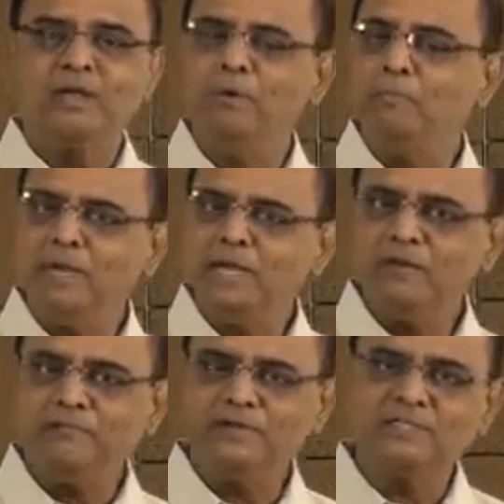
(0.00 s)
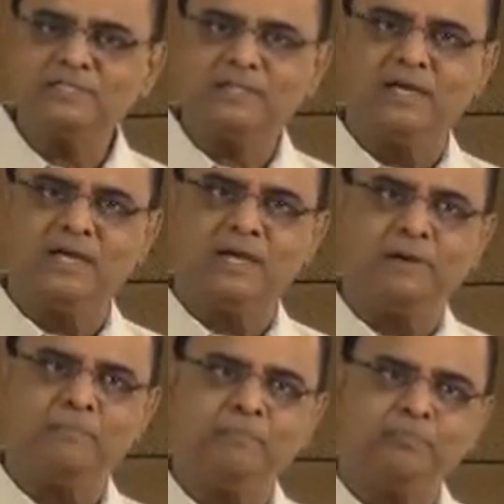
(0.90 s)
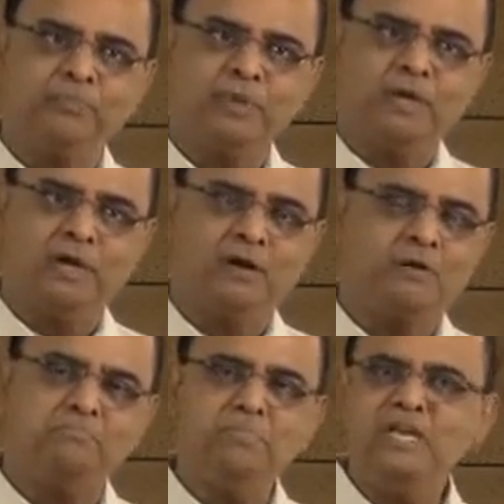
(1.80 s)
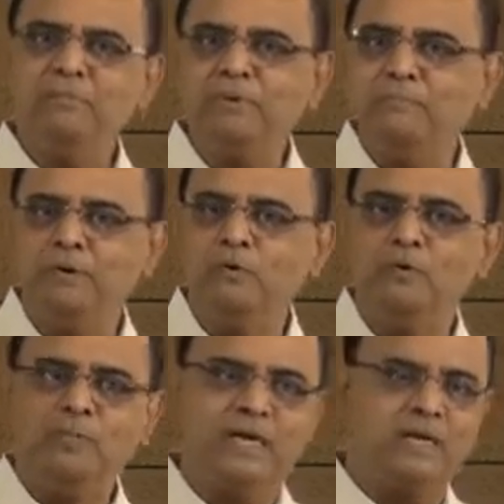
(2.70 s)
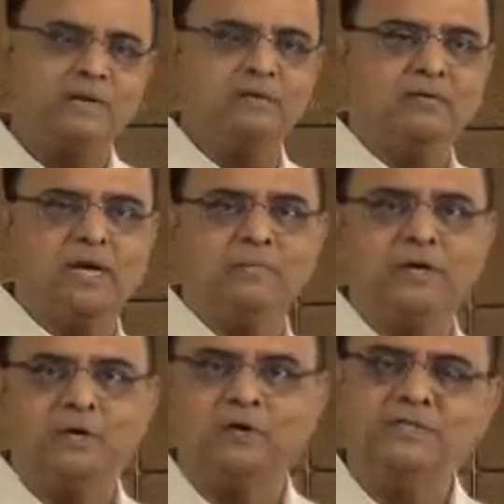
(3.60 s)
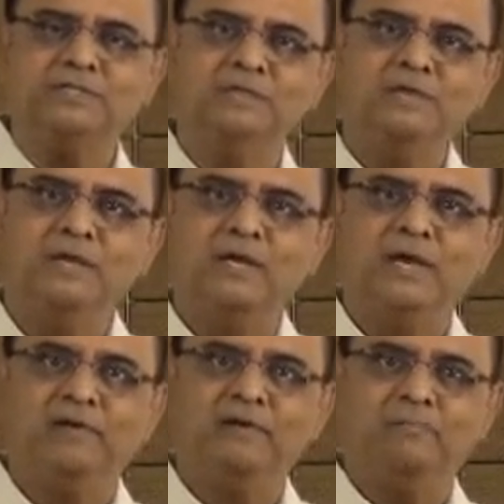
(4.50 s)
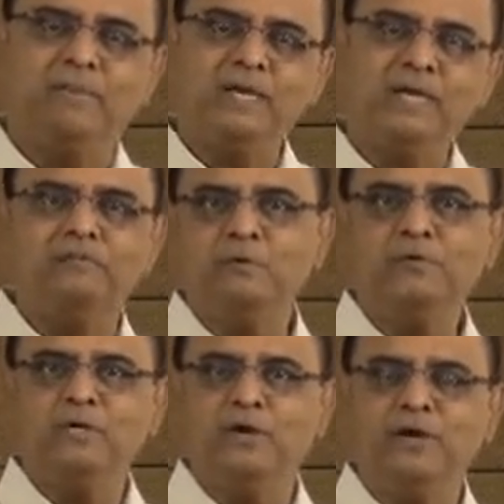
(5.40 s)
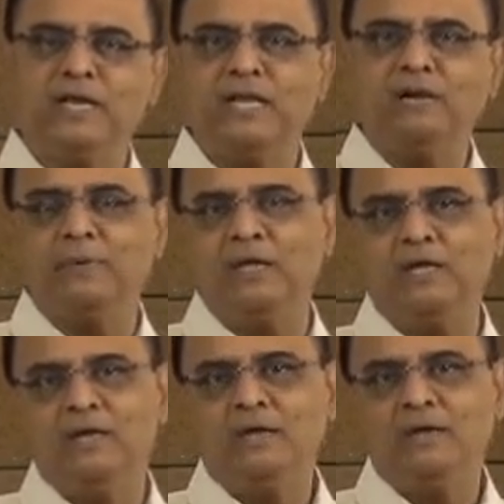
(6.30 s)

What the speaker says: Now many of us or many people whom I come across have a big confusion on NLP.